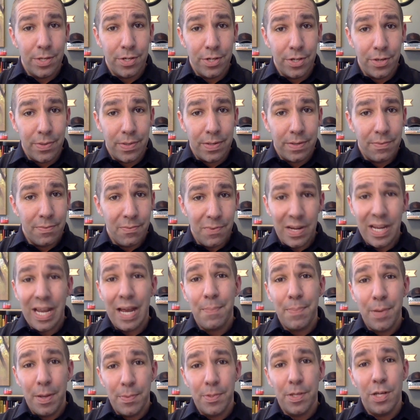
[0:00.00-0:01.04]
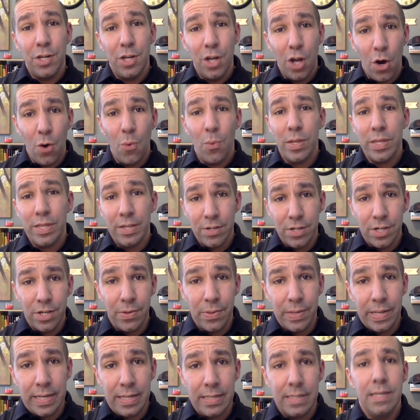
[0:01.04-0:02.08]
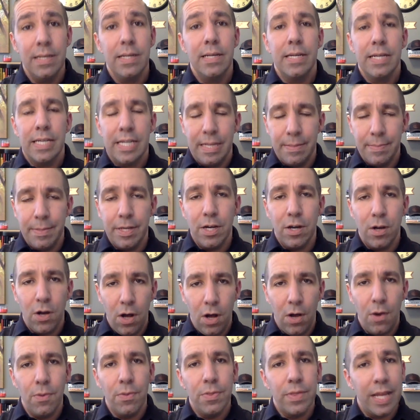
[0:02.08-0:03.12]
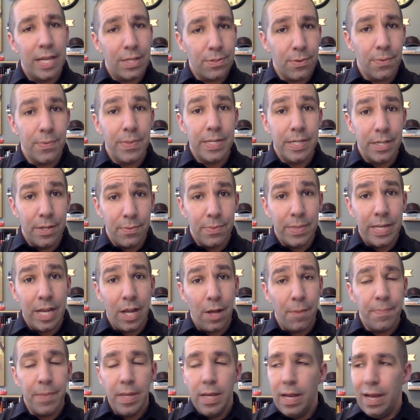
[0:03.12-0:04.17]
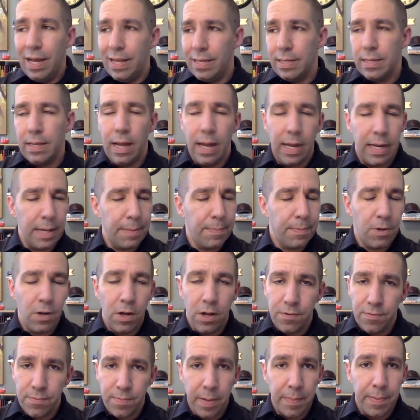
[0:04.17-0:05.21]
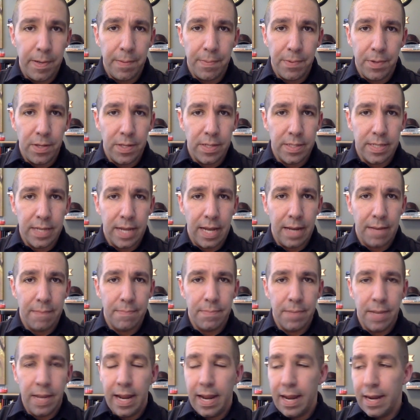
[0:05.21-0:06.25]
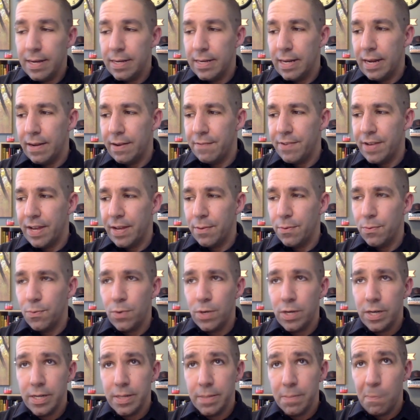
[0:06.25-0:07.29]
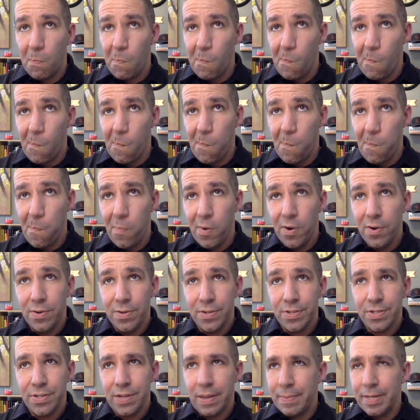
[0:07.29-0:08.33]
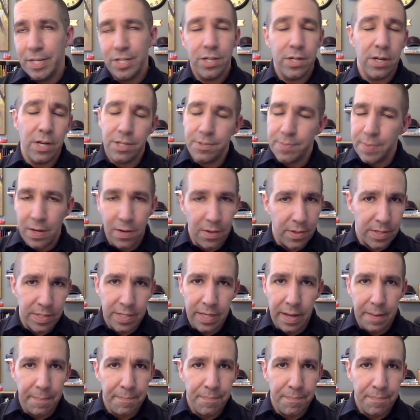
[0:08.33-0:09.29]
doing. We got people that know what they're doing. Give me a call. That's what we do. We help. I get calls from my people all the time. And I've had one she calls me all the time.